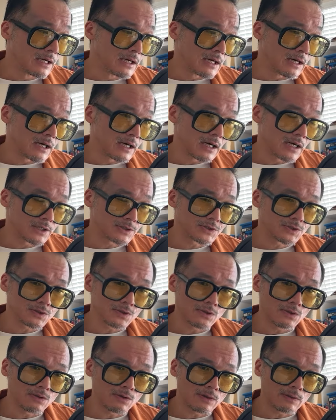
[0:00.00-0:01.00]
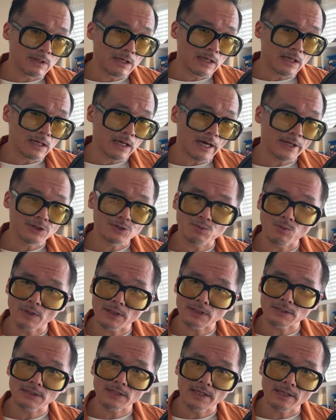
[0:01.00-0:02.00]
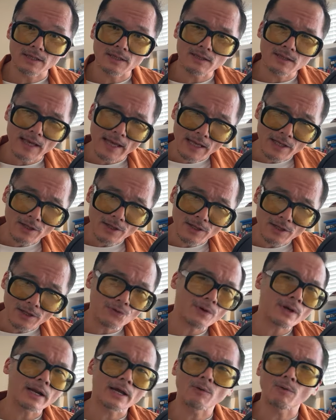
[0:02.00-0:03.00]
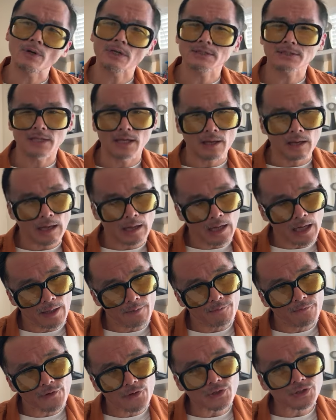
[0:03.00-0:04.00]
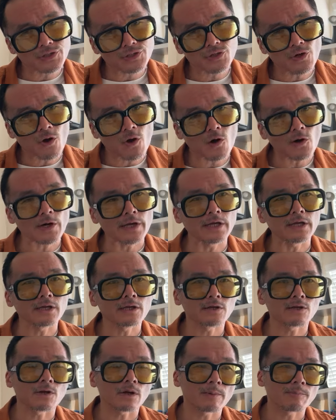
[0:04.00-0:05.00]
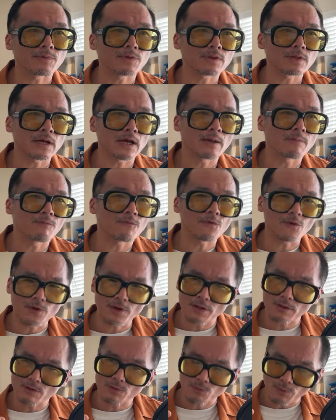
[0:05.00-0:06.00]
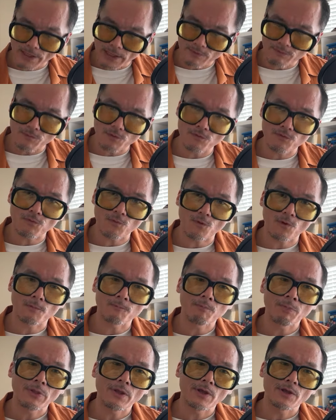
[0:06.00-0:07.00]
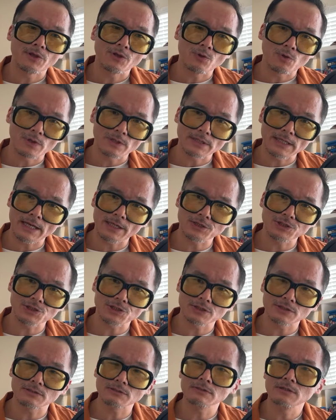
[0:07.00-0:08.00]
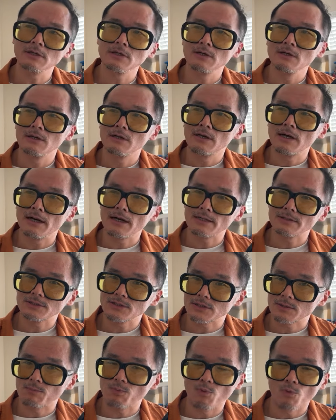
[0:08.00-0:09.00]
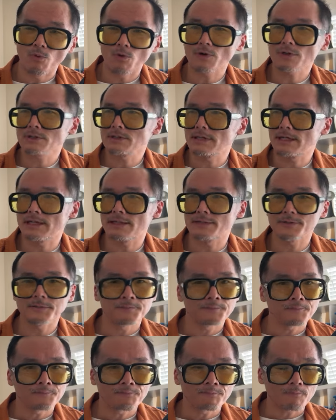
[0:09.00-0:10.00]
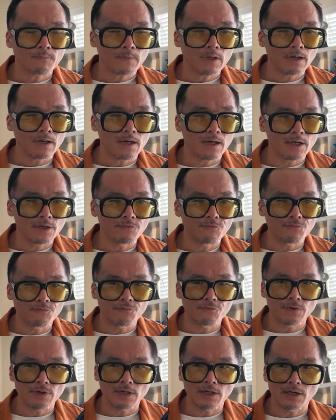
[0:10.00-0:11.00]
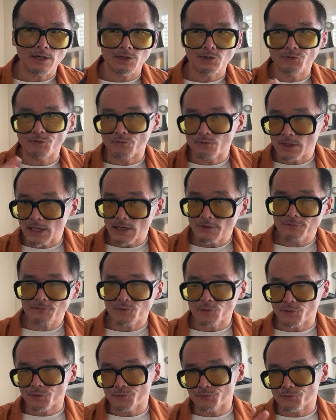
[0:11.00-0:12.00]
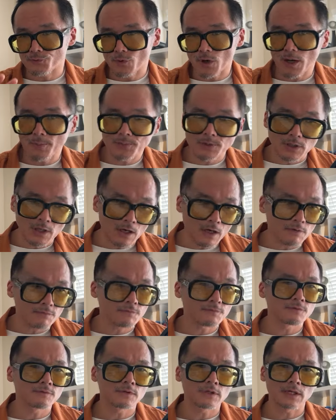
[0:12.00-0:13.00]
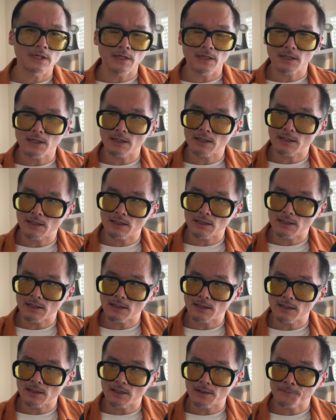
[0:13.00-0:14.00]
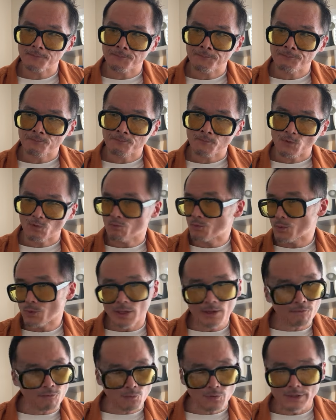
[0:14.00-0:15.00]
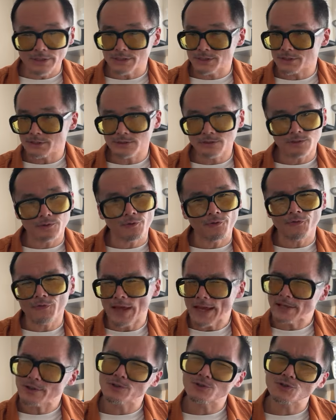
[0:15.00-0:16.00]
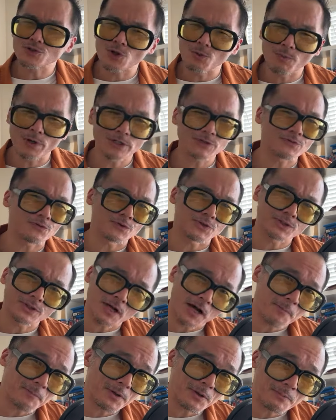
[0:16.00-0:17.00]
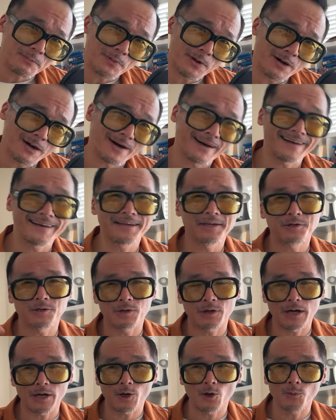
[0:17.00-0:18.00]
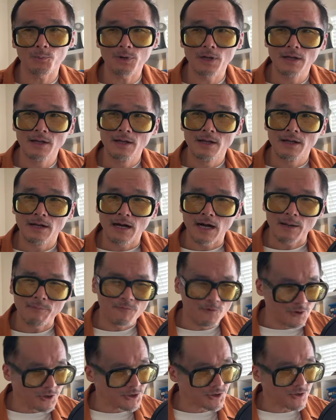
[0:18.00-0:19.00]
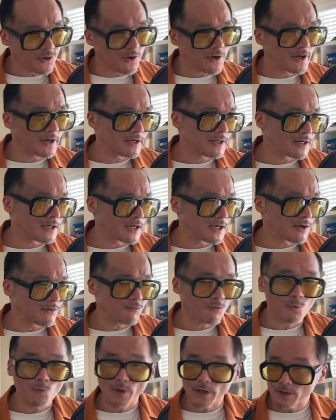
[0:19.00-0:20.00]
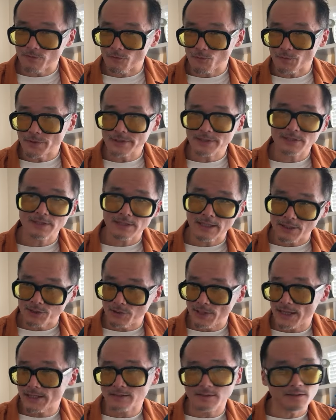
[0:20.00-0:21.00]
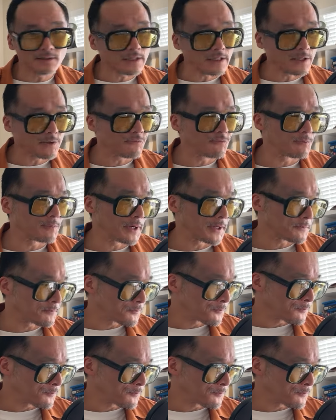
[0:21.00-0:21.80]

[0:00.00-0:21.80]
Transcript: I just want to say thank you, and I want to say I'm very sorry. You know, I'm very grateful for your attention and support, and if you've left or you dropped off for whatever reason, you know, thank you so much for stopping by. You know, I hope, I'm very sorry for whatever reason that you had to leave, but